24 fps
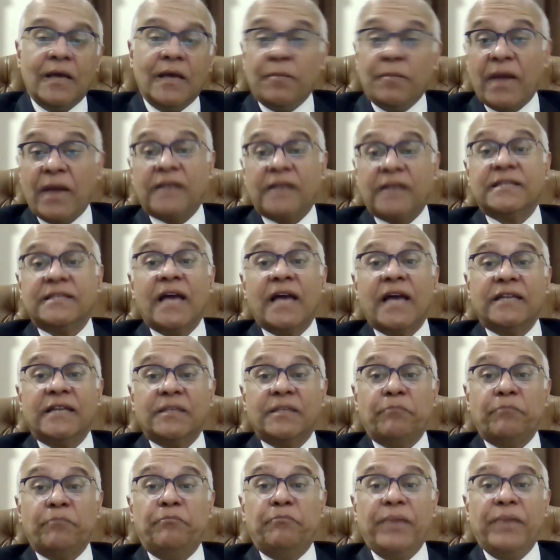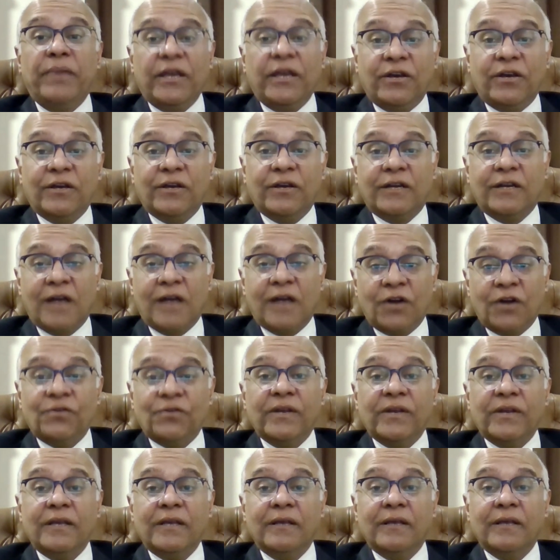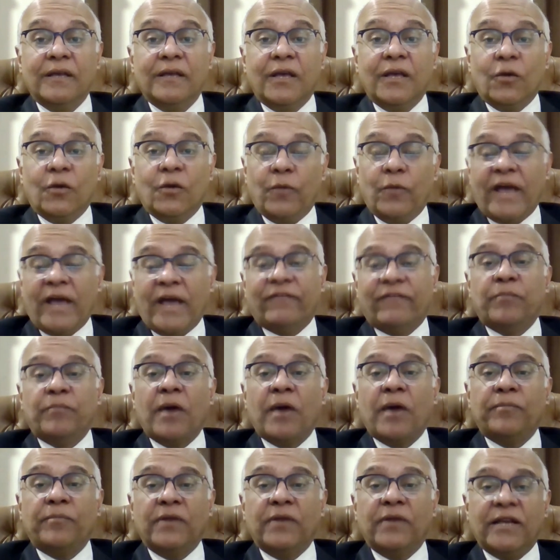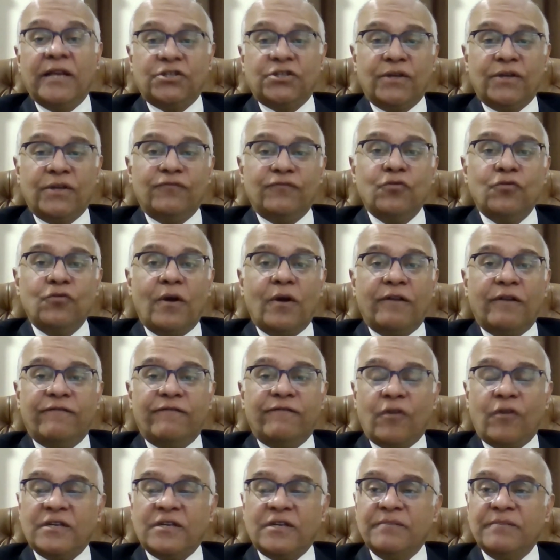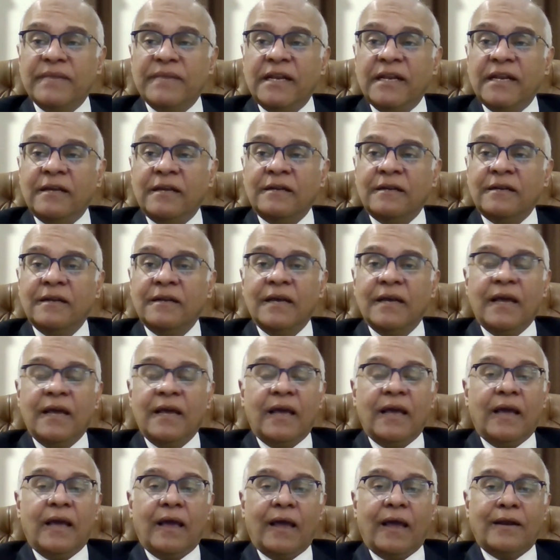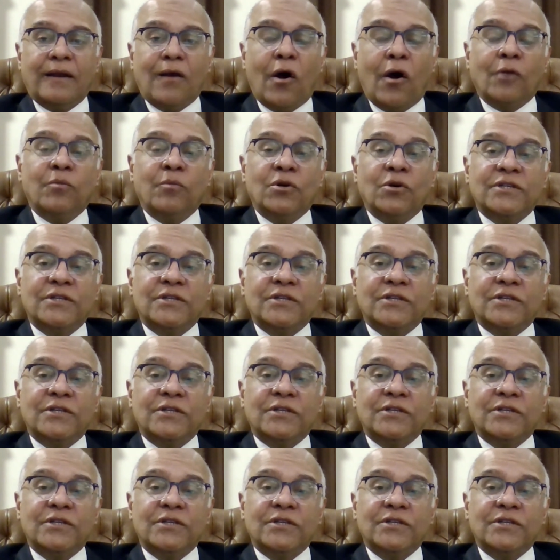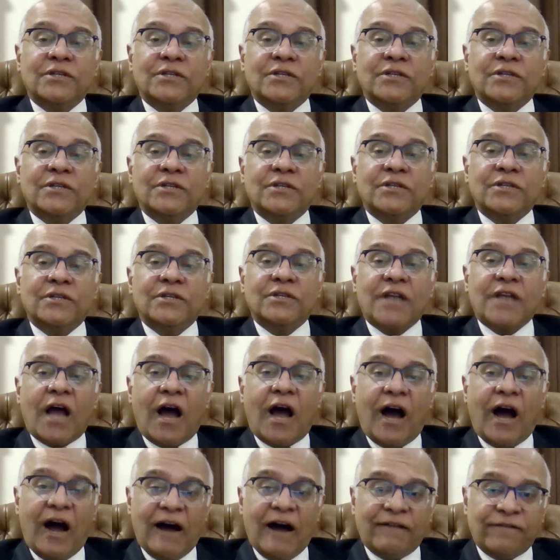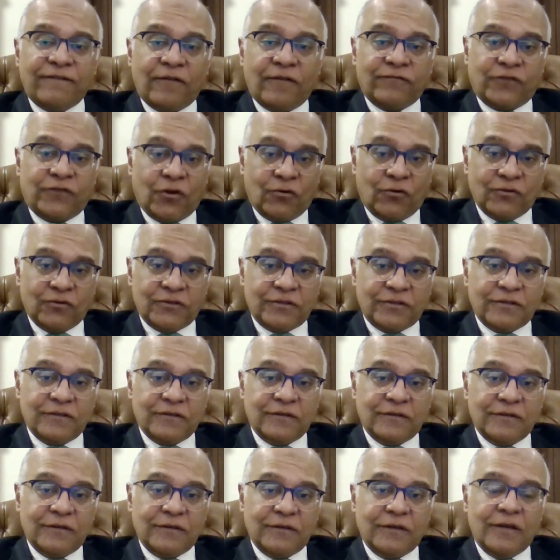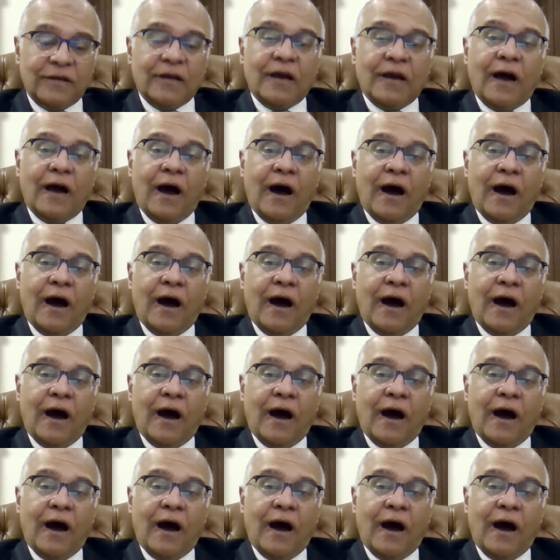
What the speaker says: Pakistan is a big country. We have a population of 240 million, and almost half of those are children.